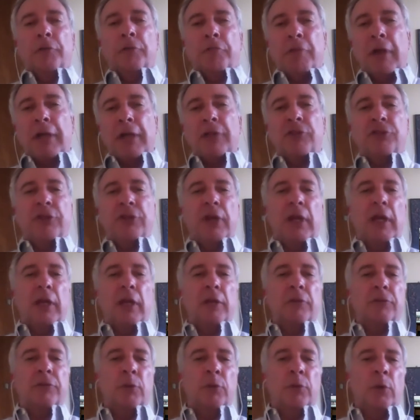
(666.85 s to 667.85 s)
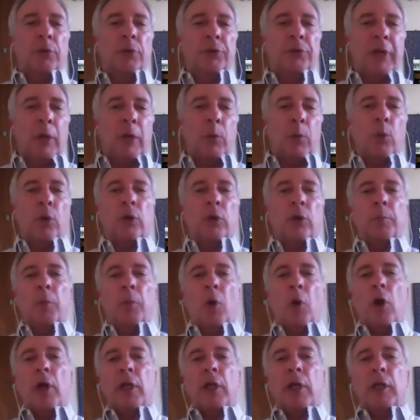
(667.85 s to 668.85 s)
direct sales or network
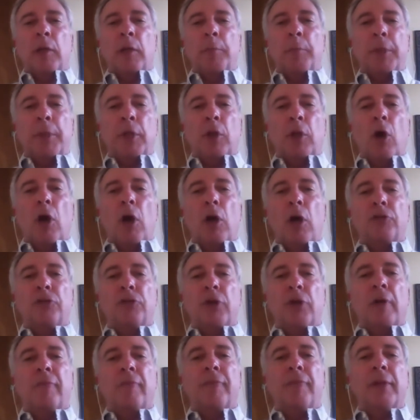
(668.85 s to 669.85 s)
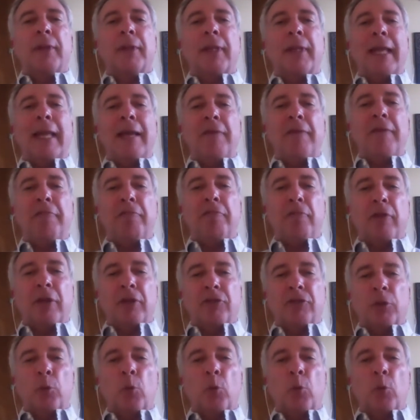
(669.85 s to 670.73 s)
marketing because of the leverage.